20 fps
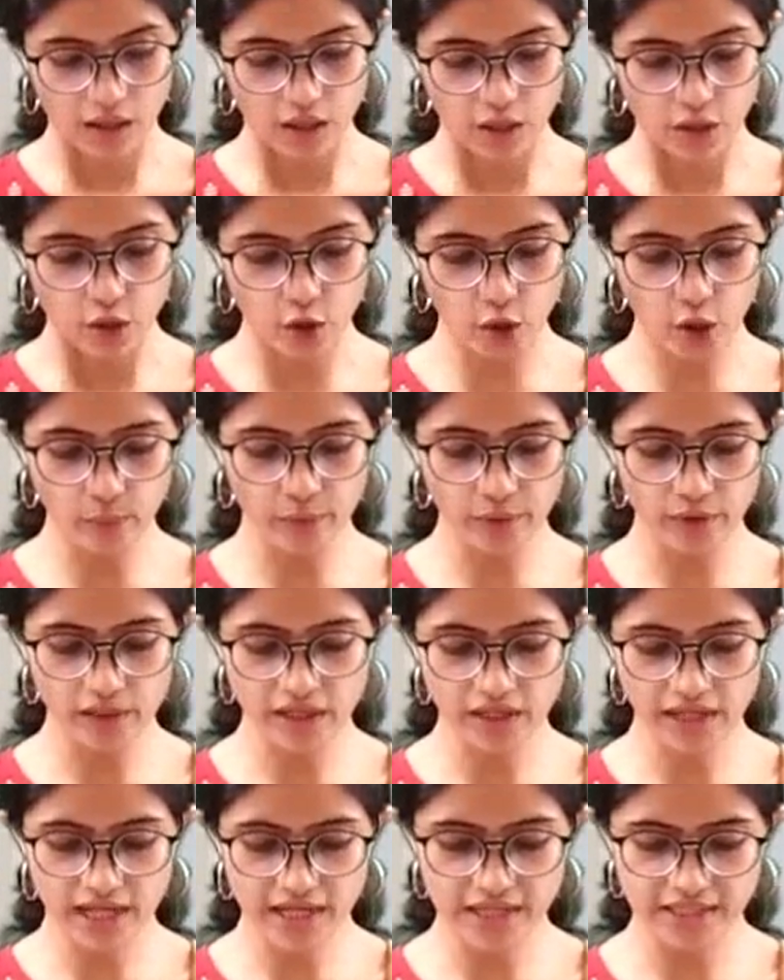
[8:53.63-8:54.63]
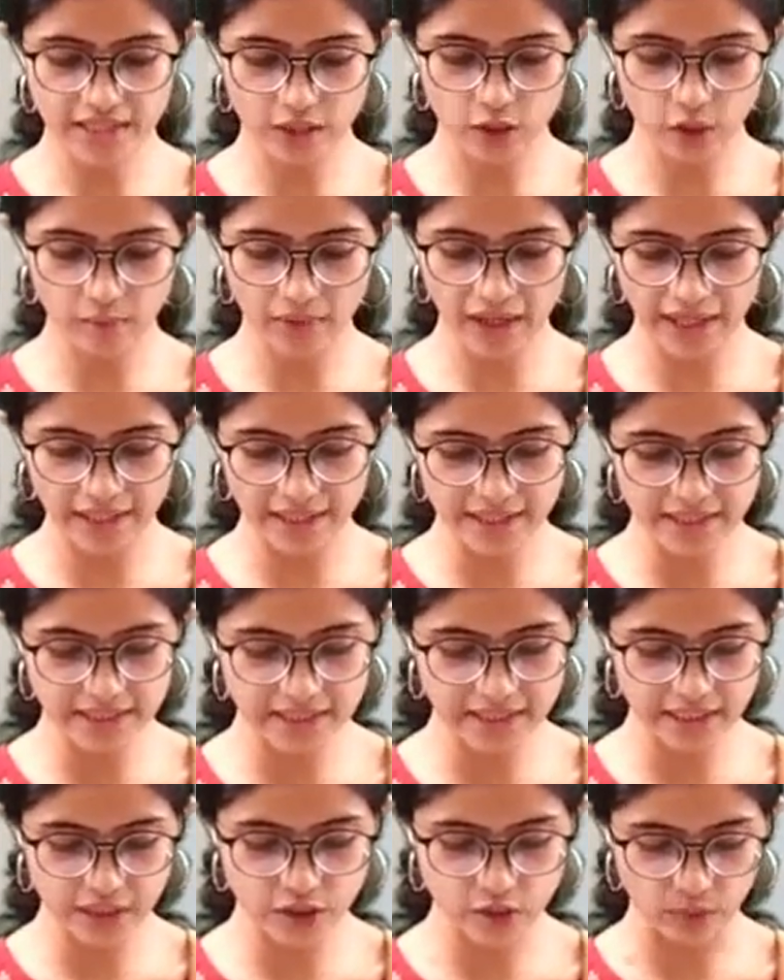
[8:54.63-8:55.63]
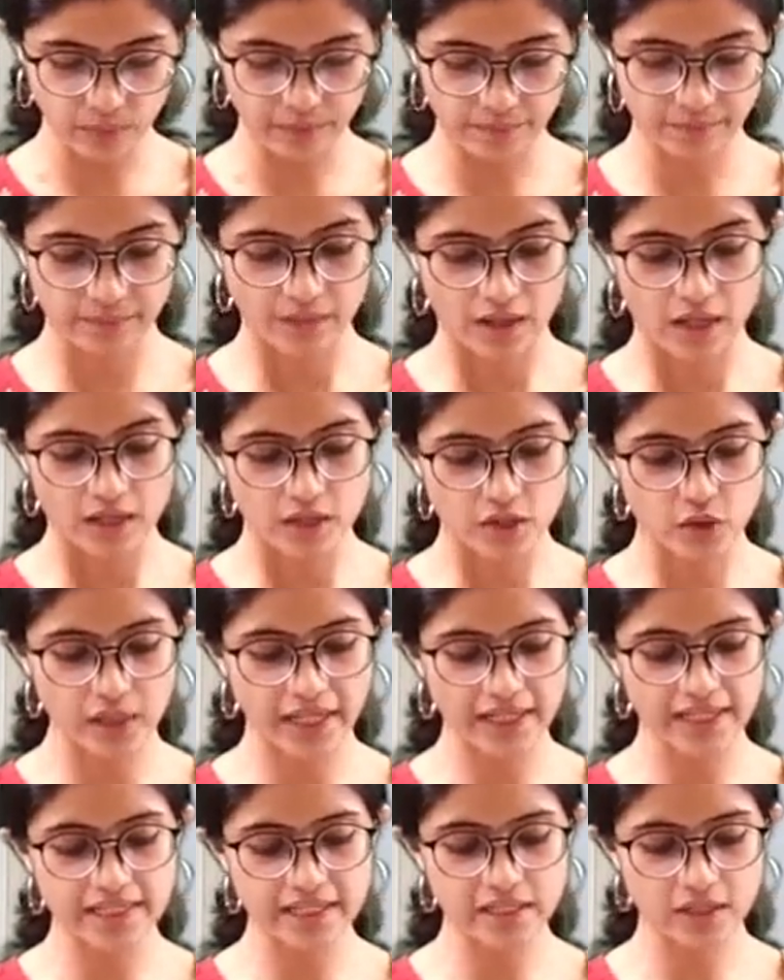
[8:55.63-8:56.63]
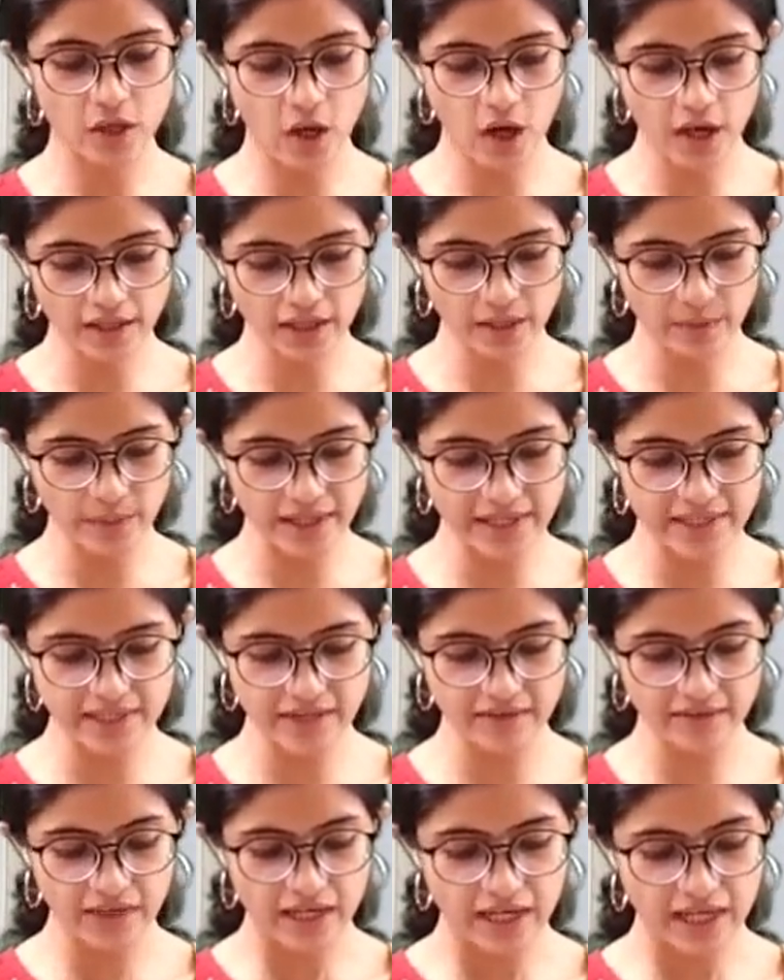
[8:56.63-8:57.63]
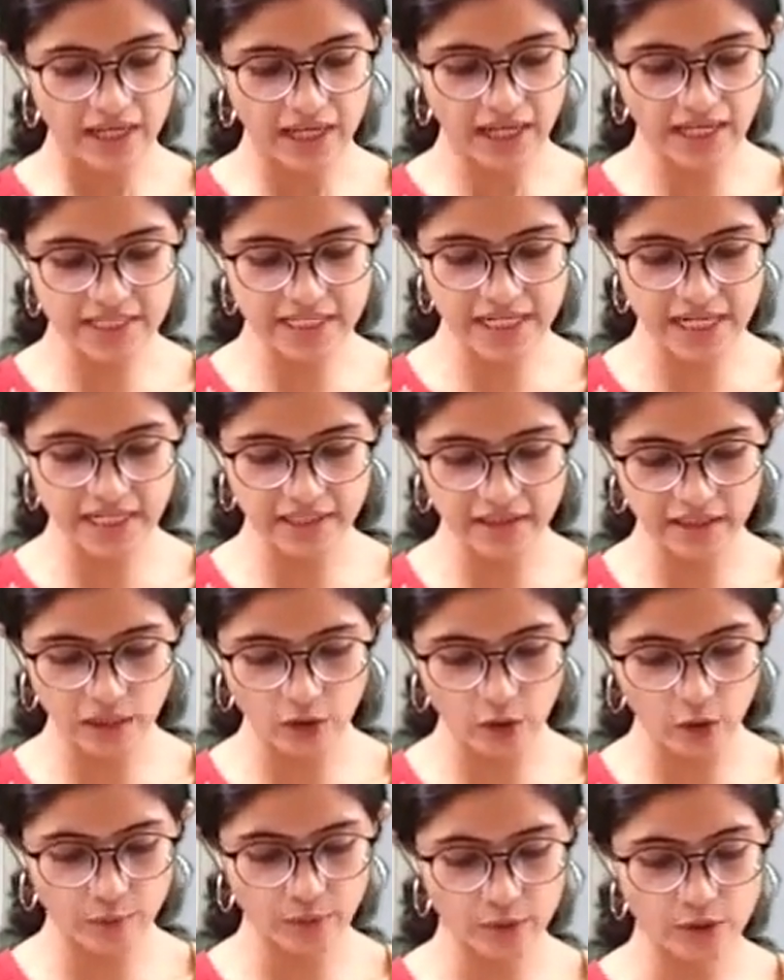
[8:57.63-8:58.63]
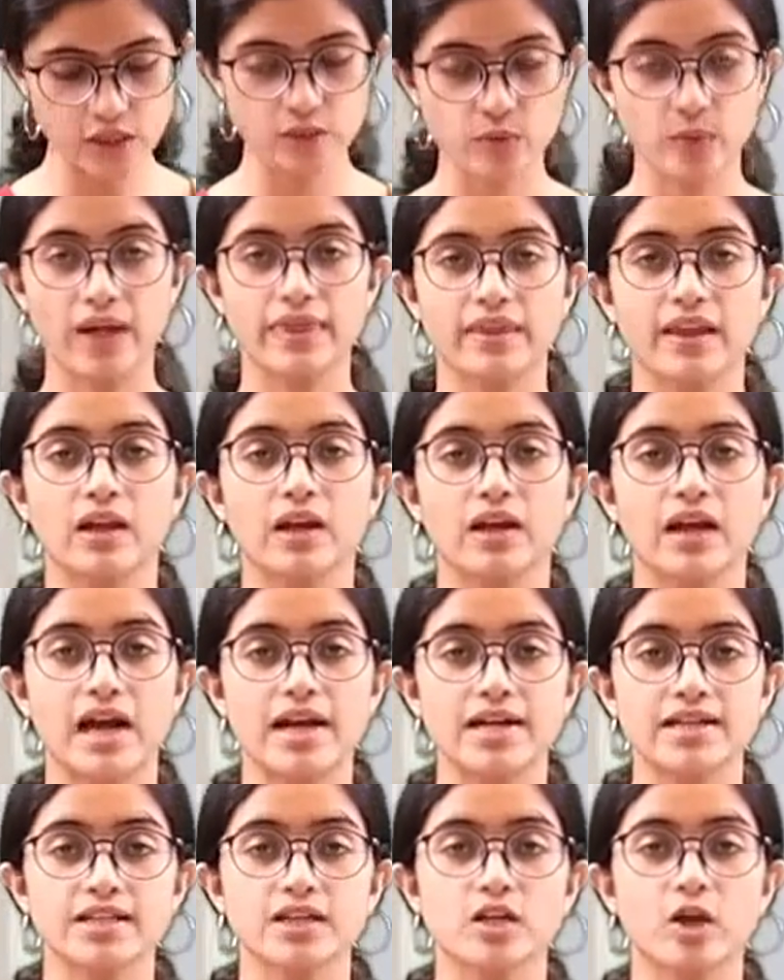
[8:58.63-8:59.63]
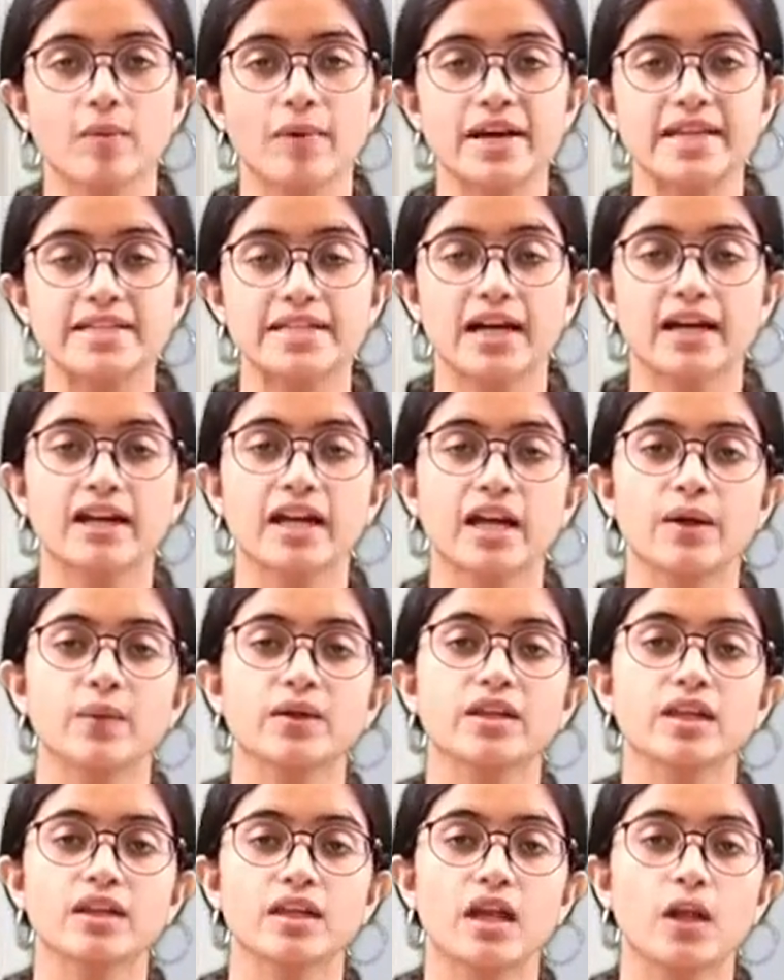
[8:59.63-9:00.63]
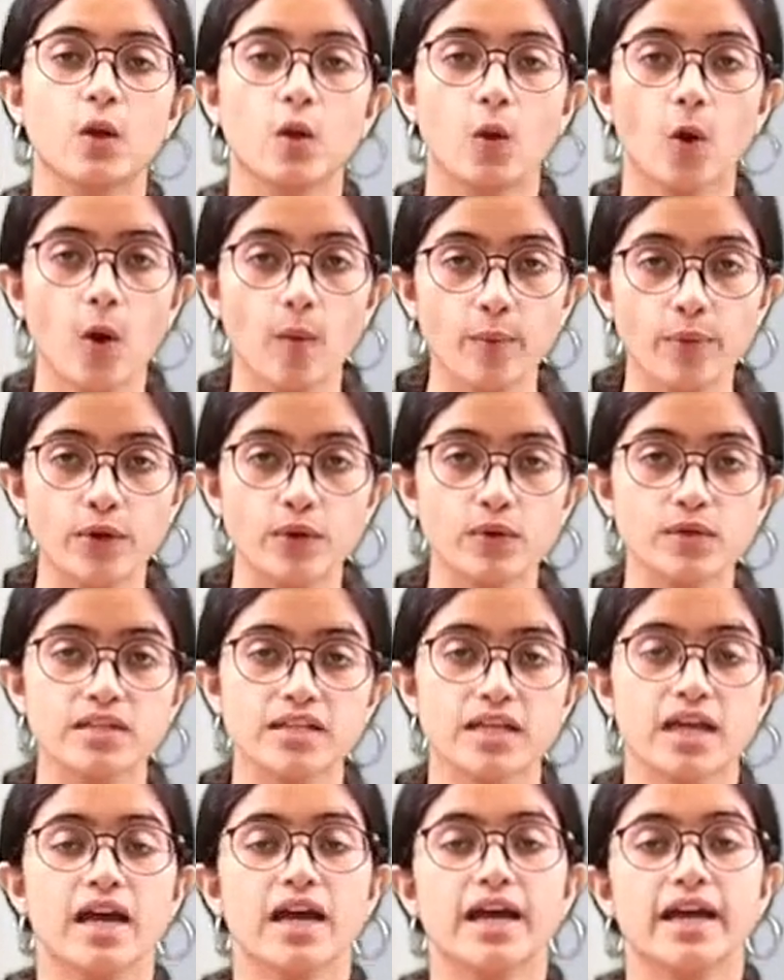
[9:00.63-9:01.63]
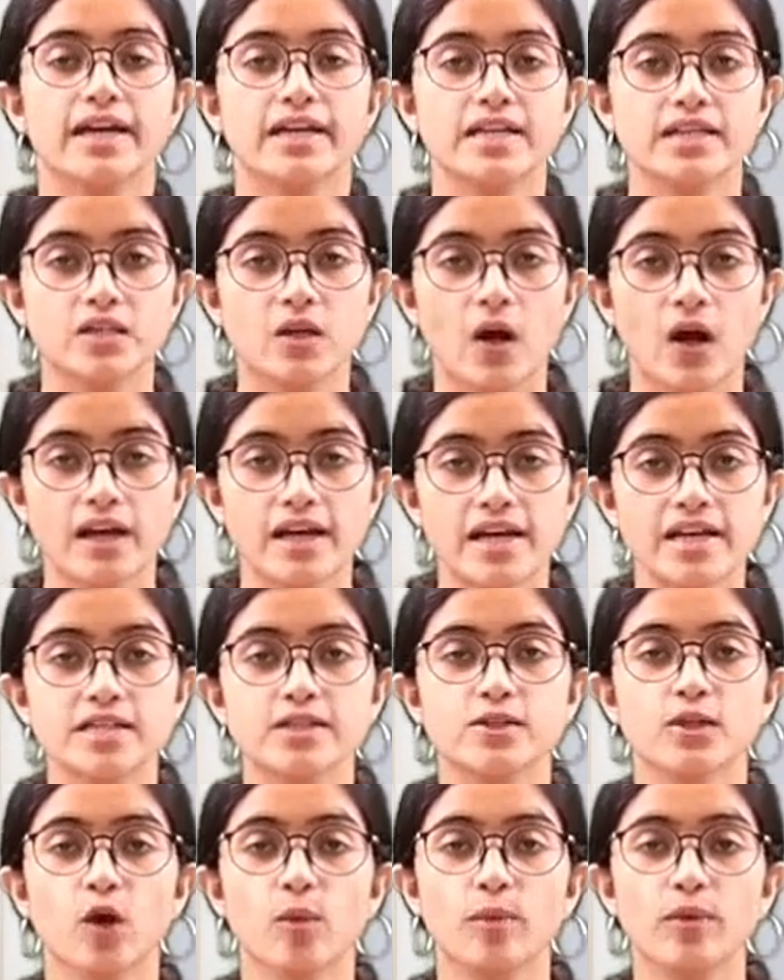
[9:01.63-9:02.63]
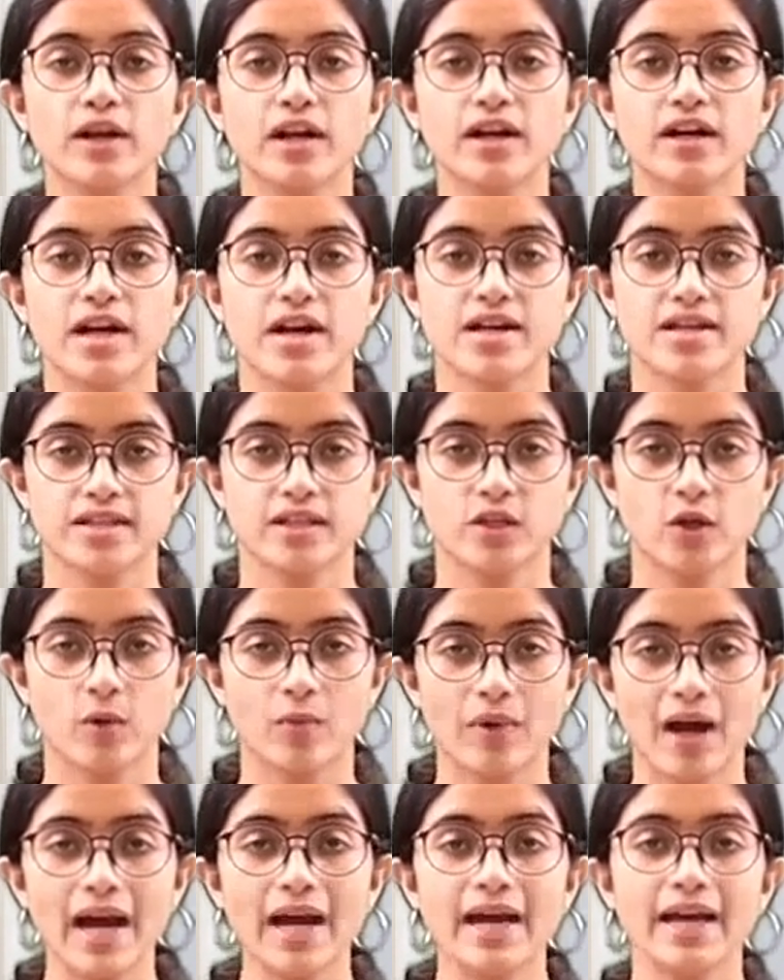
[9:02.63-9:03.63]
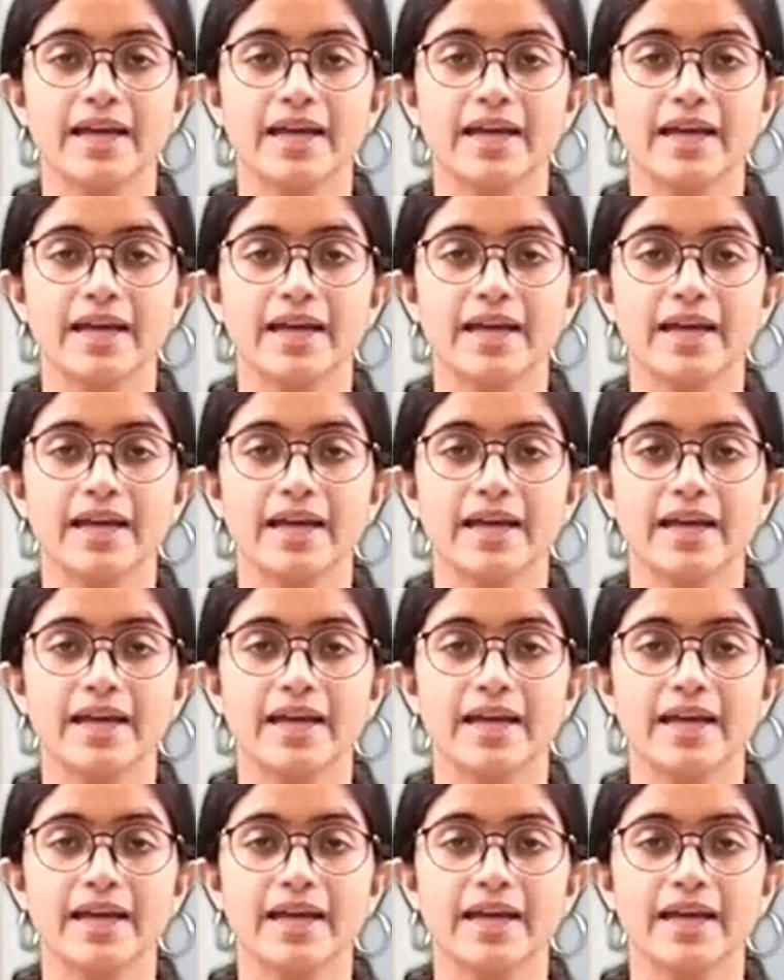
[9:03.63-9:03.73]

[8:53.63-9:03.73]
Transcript: Lobular carcinoma in situ. So, it is non-invasive, contained in the lobules. When the carcinoma is contained within the lobules, it is called as lobular carcinoma